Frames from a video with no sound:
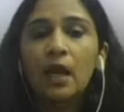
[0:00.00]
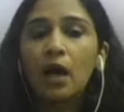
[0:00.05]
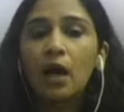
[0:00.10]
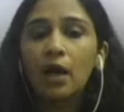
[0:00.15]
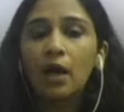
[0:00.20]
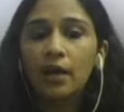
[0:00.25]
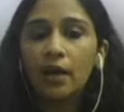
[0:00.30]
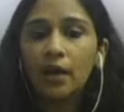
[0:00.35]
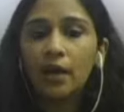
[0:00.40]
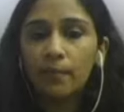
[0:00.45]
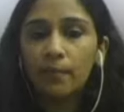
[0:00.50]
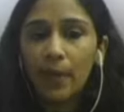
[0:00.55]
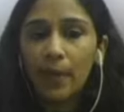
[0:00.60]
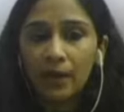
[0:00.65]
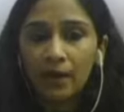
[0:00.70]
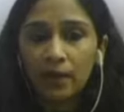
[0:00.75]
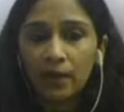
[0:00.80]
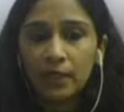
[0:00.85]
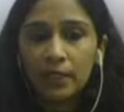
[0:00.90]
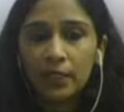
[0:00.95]
Our
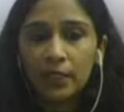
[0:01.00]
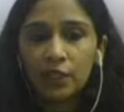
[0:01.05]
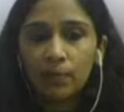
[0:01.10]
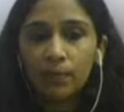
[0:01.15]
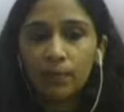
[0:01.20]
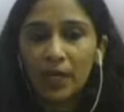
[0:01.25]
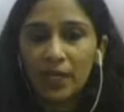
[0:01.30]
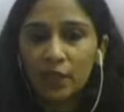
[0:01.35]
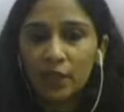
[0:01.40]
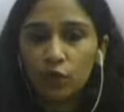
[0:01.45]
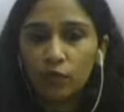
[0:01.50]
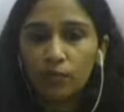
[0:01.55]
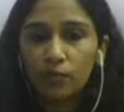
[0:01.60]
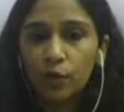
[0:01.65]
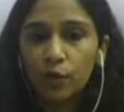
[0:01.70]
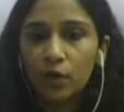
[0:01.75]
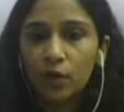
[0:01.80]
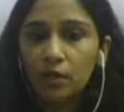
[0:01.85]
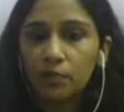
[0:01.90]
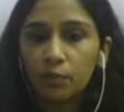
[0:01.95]
unparalleled breadth
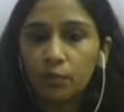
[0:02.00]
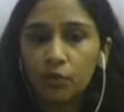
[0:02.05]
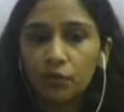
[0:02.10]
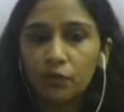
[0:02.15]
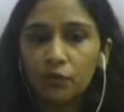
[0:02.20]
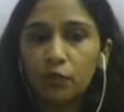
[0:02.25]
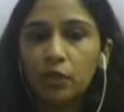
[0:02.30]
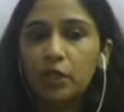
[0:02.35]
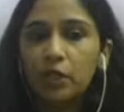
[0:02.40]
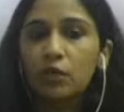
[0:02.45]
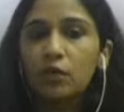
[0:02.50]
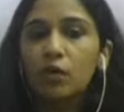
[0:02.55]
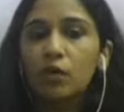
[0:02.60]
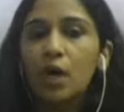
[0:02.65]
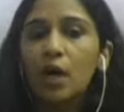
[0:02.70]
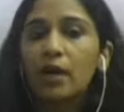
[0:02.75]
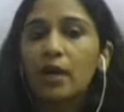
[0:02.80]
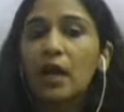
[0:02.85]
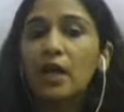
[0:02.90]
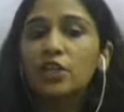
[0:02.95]
of product portfolio,
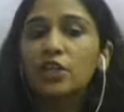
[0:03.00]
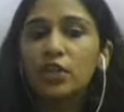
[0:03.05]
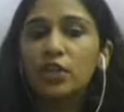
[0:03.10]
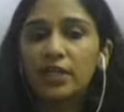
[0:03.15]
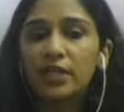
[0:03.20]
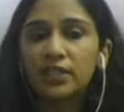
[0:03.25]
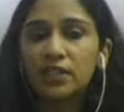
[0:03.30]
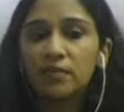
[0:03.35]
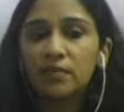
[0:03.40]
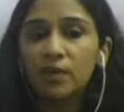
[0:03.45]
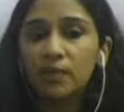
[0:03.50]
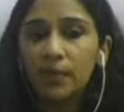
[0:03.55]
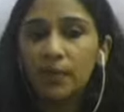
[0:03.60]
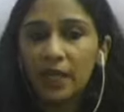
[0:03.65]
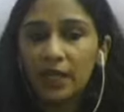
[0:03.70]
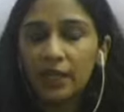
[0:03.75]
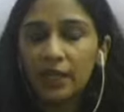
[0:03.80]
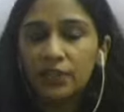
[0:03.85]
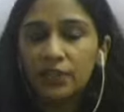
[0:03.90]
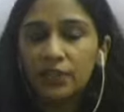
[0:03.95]
our large customer
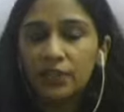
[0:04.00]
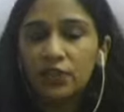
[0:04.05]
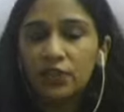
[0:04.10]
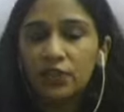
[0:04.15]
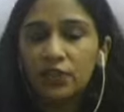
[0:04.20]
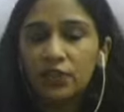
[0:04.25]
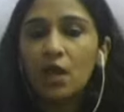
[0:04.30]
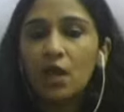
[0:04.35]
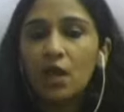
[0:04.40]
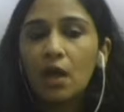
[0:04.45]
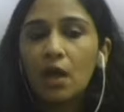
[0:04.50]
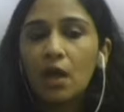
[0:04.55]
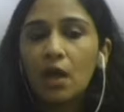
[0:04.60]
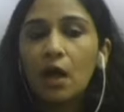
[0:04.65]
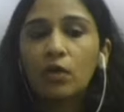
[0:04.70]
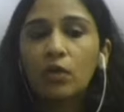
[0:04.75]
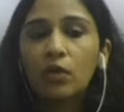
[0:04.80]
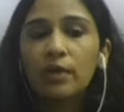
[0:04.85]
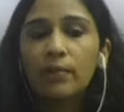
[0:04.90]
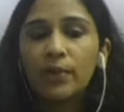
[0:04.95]
base, our
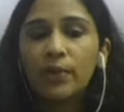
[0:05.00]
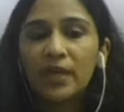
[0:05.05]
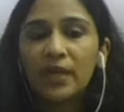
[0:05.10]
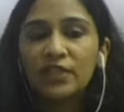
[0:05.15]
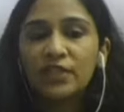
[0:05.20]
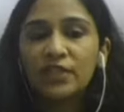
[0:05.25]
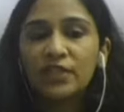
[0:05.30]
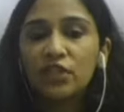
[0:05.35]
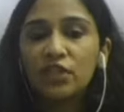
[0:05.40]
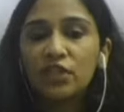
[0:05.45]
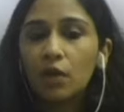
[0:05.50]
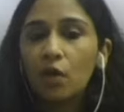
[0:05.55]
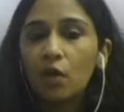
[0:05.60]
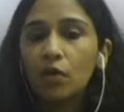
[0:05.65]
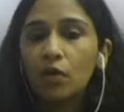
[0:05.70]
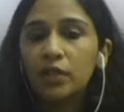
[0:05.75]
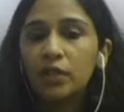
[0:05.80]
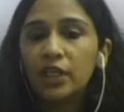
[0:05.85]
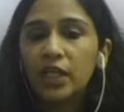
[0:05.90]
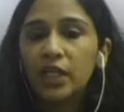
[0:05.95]
local presence in all
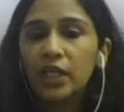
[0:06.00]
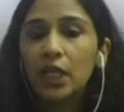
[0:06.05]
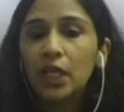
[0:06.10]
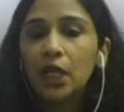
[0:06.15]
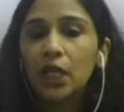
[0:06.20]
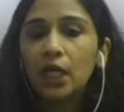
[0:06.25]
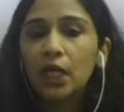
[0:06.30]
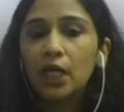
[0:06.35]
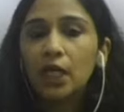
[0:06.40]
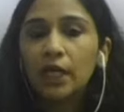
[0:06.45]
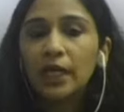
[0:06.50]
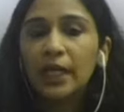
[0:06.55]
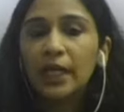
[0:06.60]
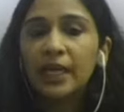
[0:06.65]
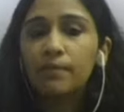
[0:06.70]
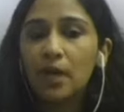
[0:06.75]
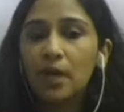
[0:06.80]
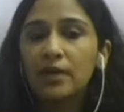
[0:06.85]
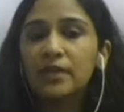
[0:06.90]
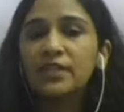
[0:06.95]
the key
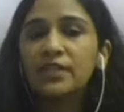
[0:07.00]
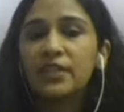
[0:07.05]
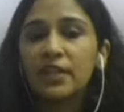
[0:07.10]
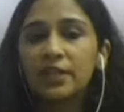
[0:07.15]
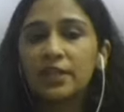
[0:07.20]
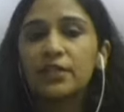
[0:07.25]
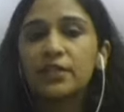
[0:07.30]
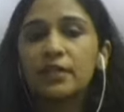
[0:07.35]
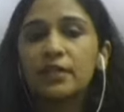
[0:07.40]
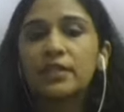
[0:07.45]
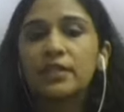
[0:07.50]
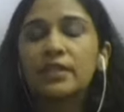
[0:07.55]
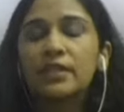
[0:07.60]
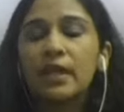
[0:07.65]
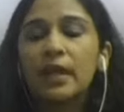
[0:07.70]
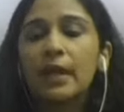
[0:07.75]
demand centers.